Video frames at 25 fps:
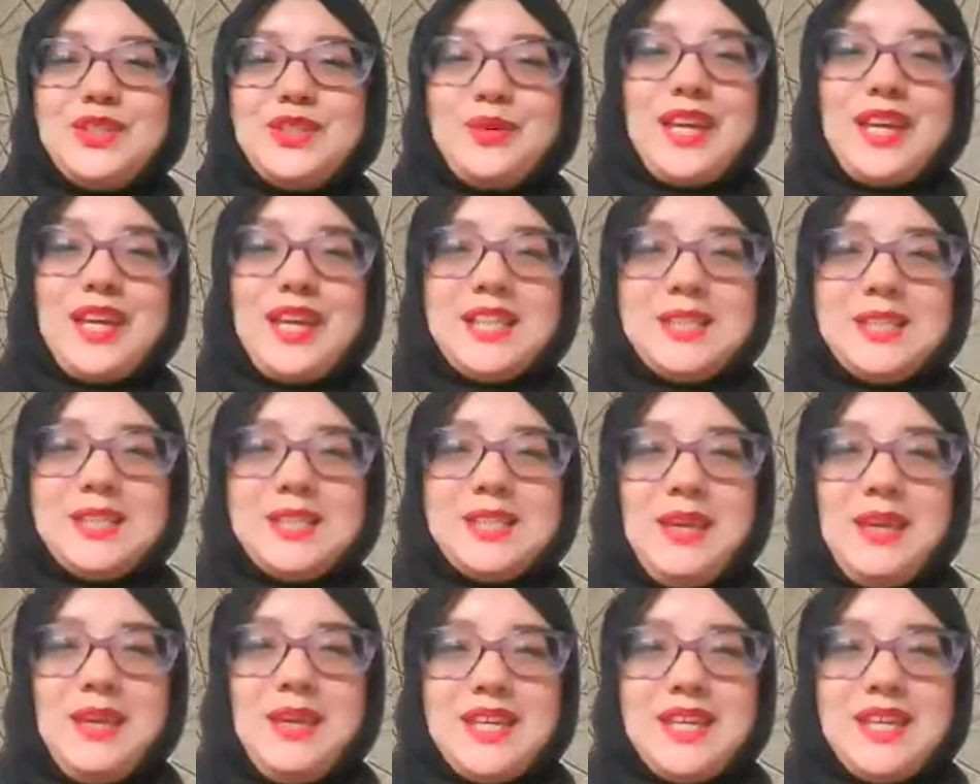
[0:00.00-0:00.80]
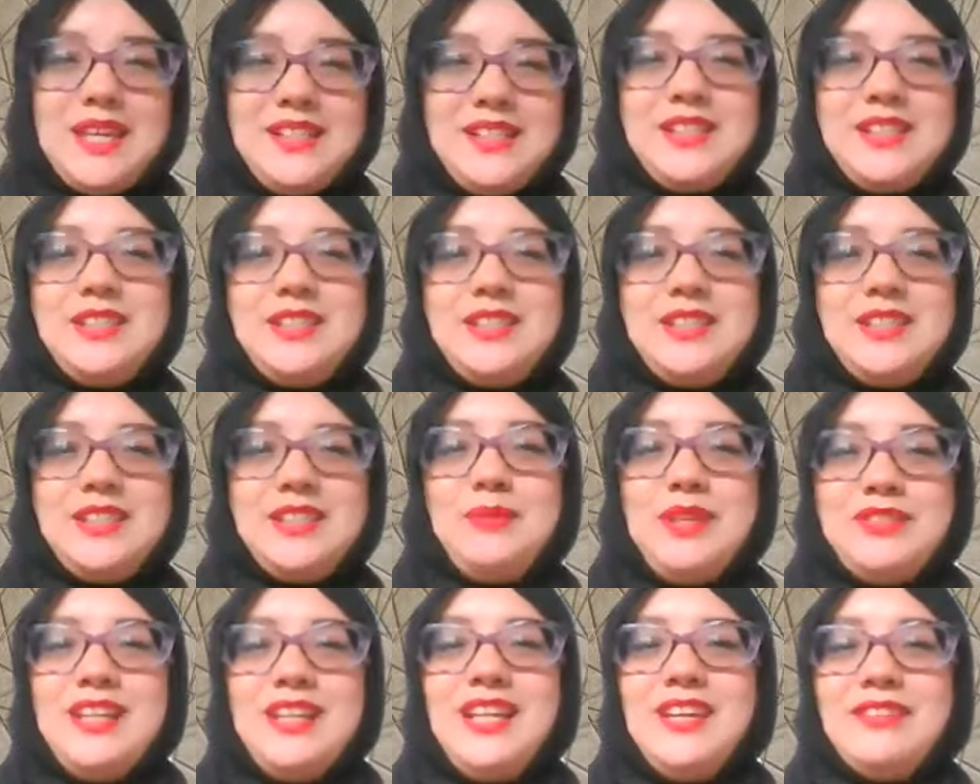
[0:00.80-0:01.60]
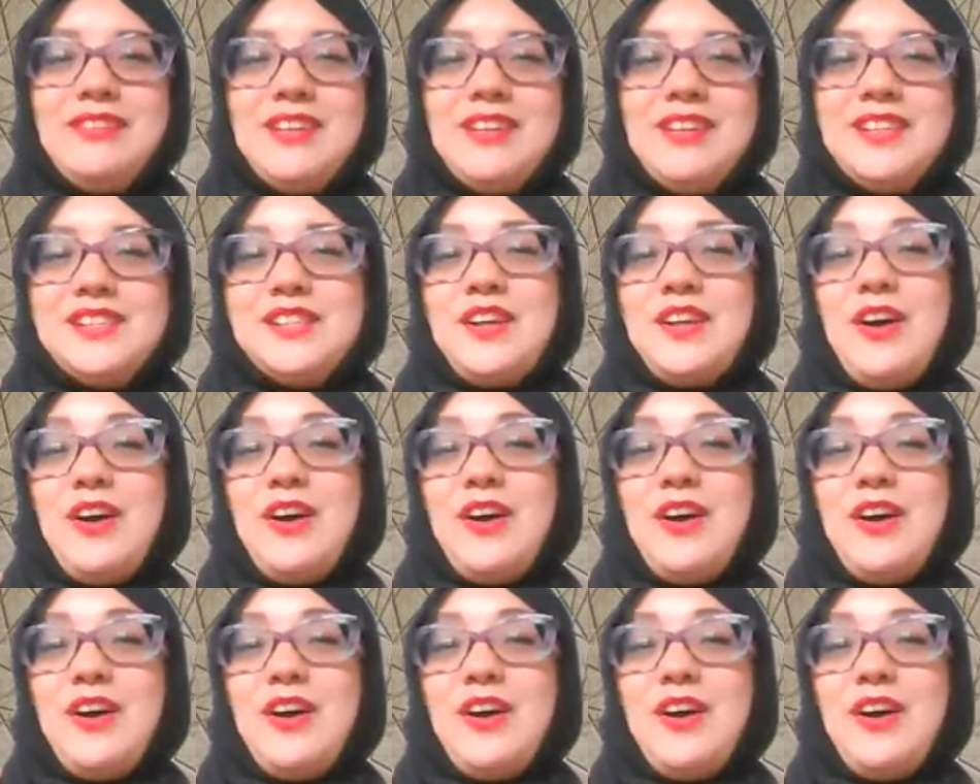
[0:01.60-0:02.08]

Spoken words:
our guest speakers, Dimitris Lyras